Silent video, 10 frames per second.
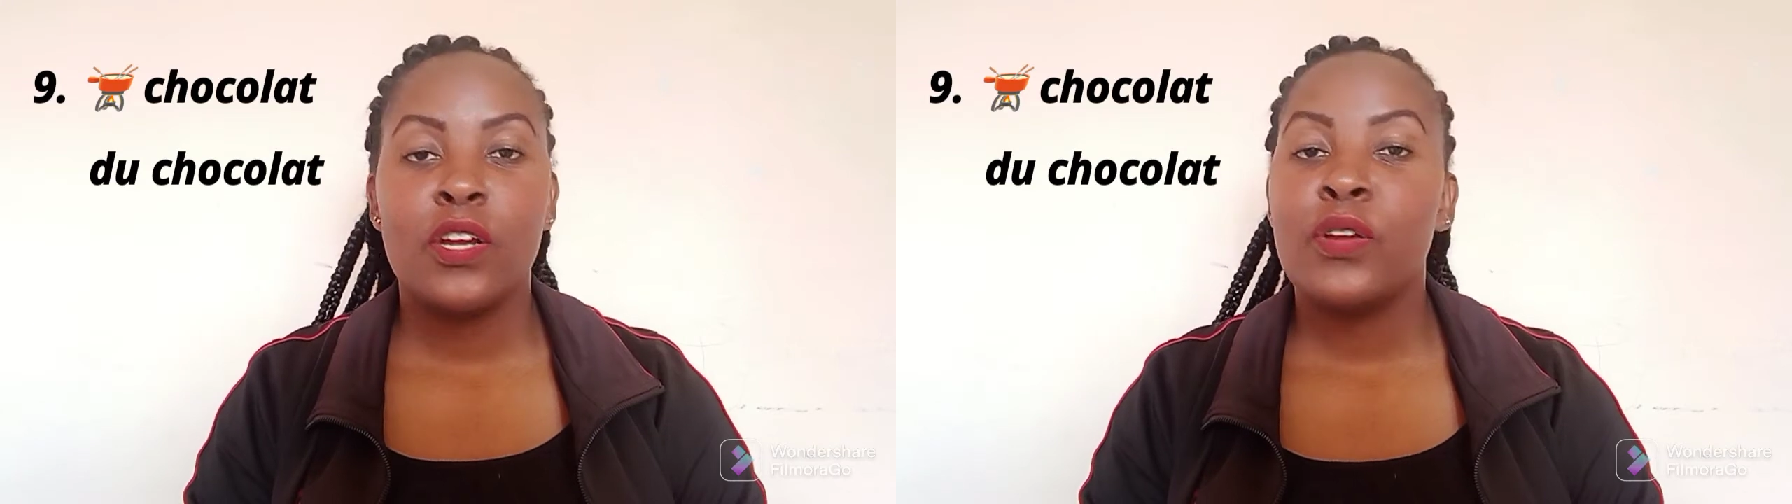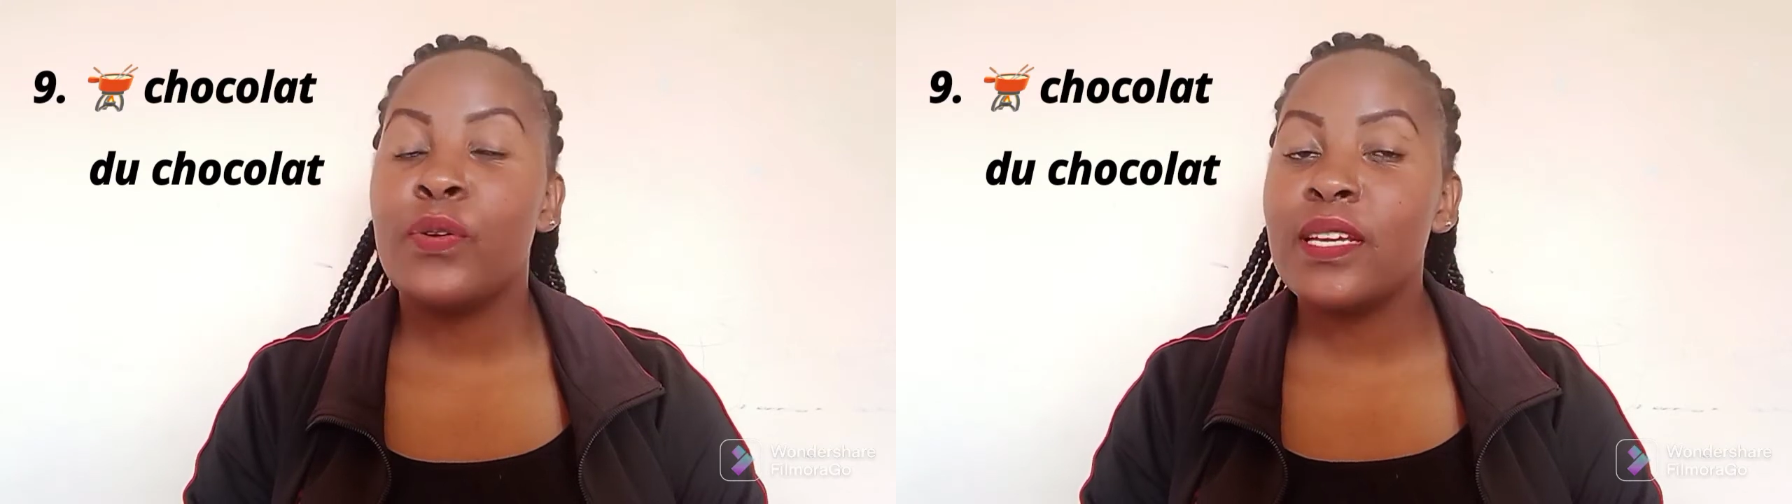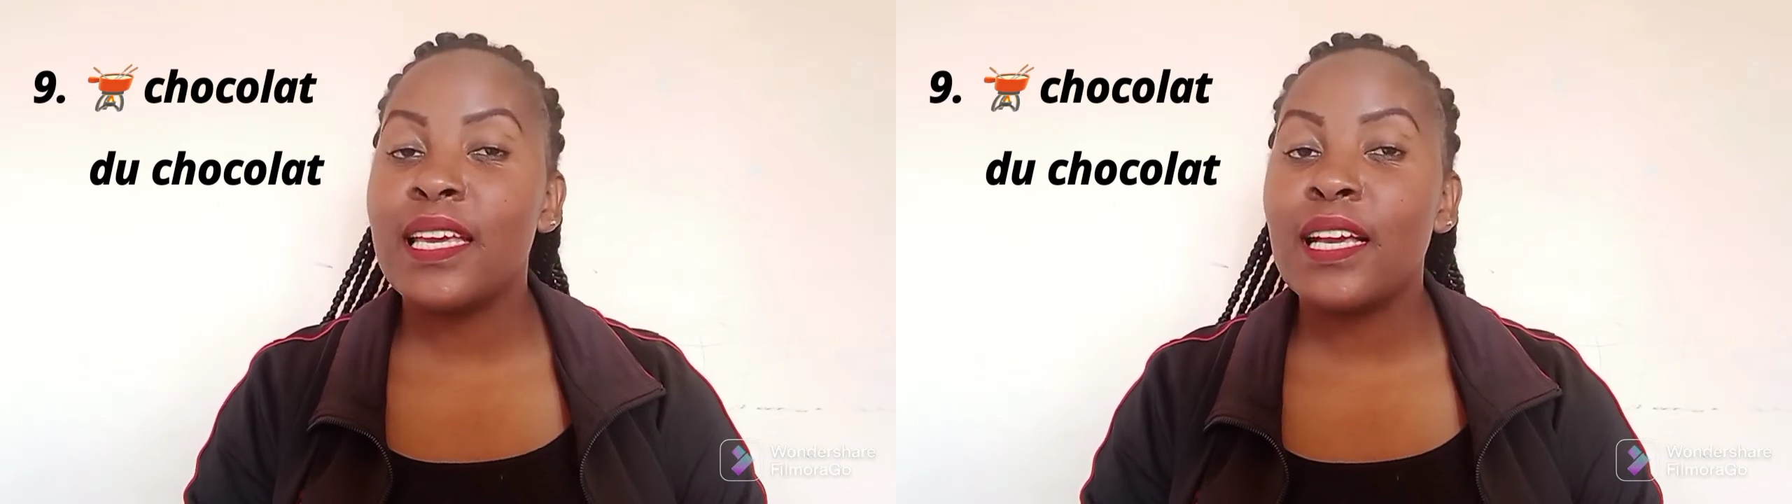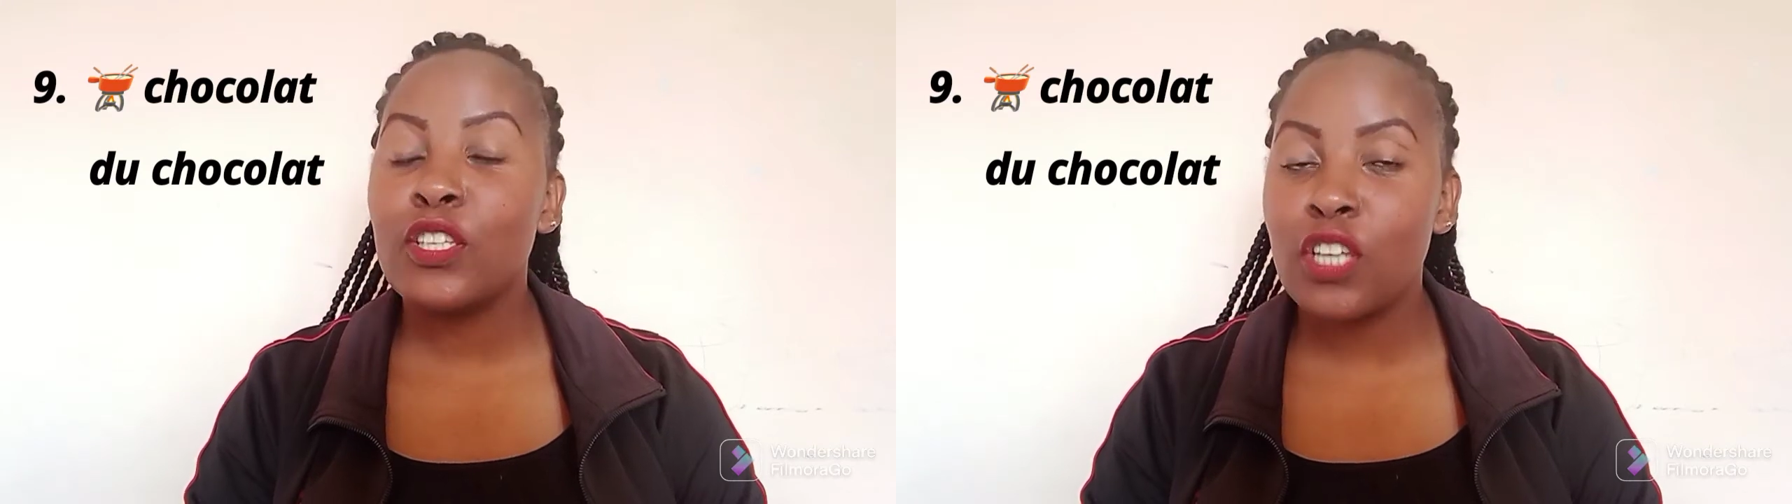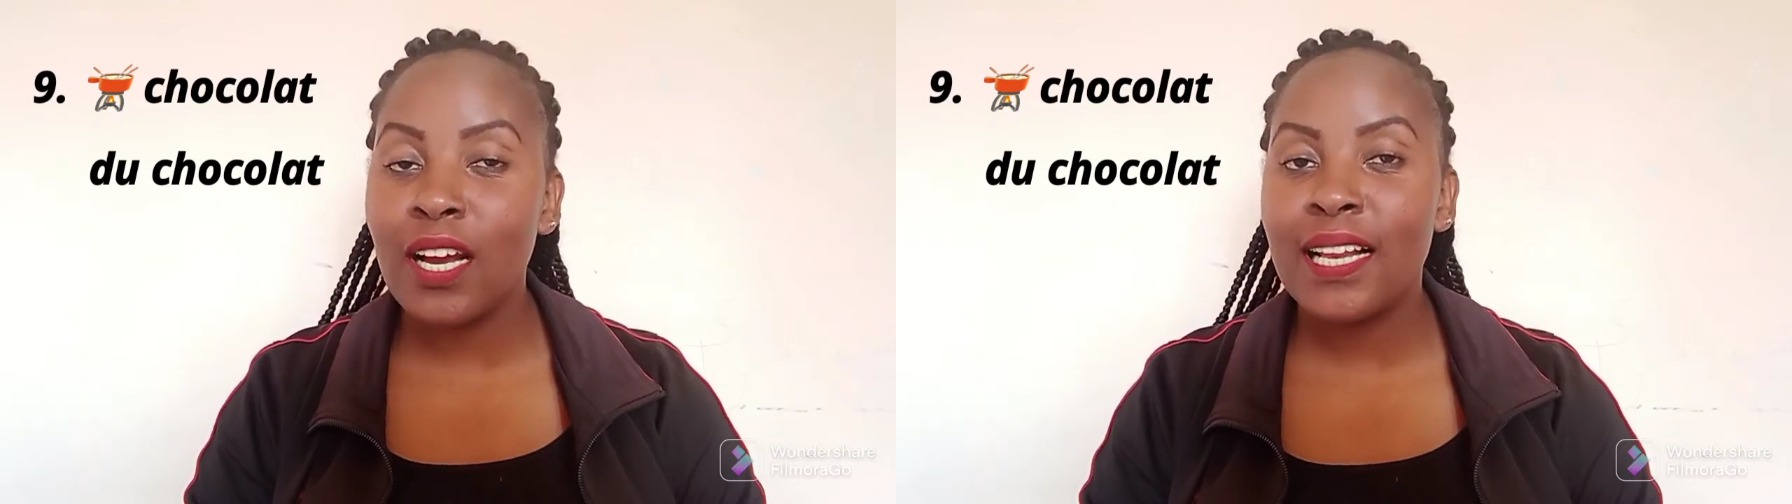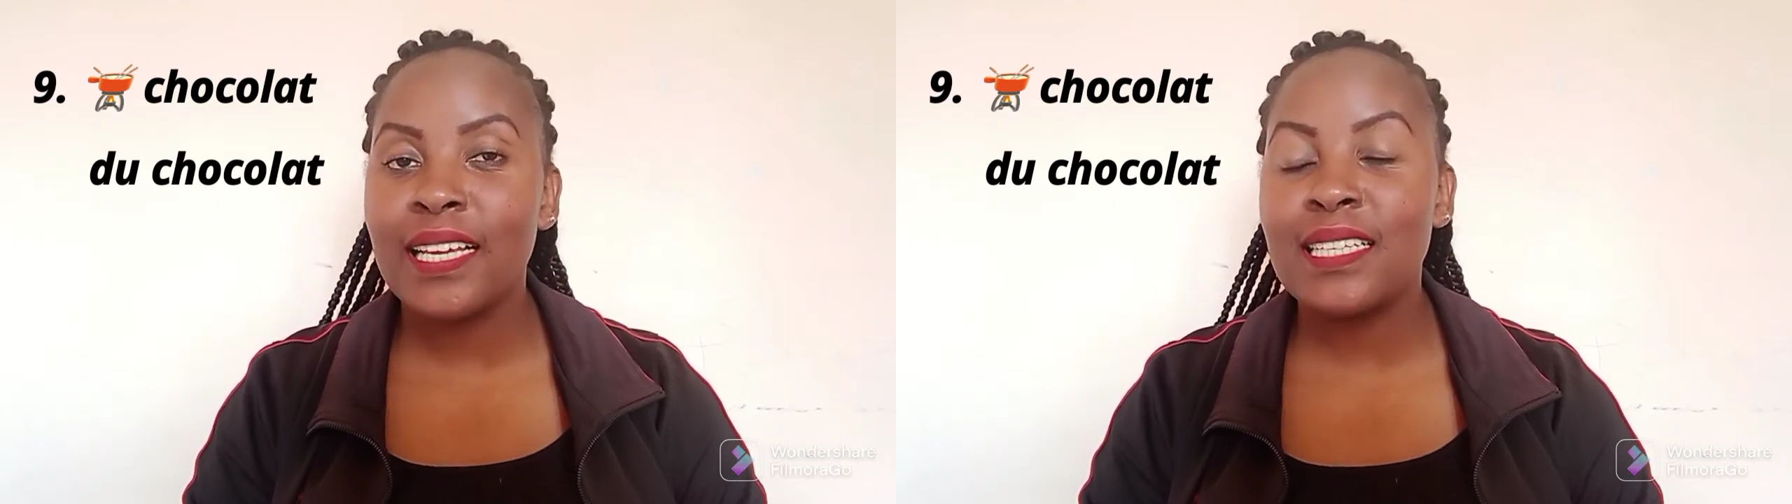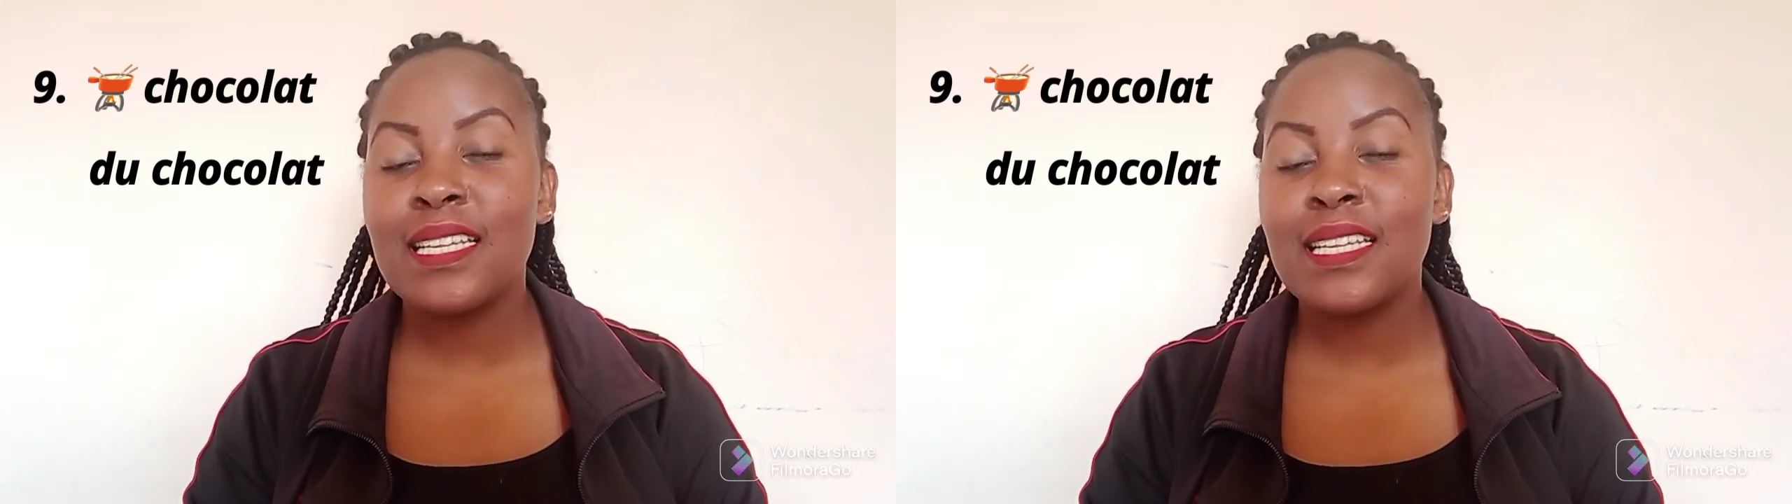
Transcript: Drinking chocolate